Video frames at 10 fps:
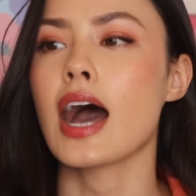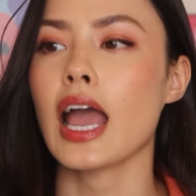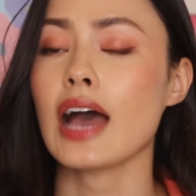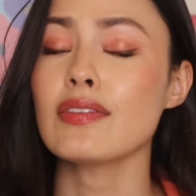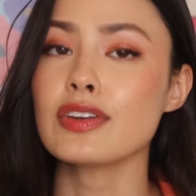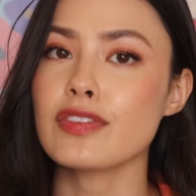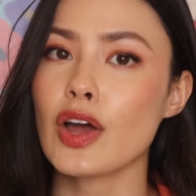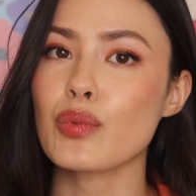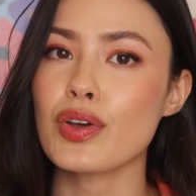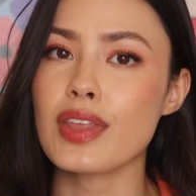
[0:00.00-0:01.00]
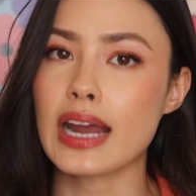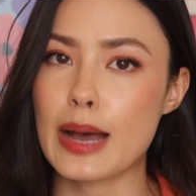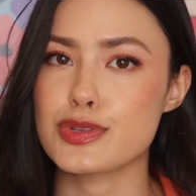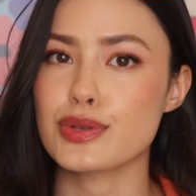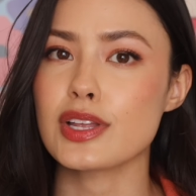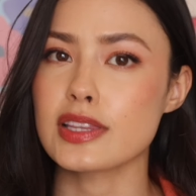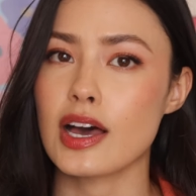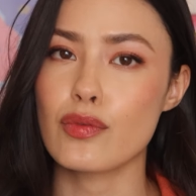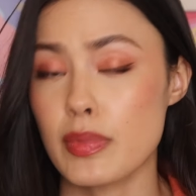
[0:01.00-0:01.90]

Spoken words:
I haven't found one that I absolutely love.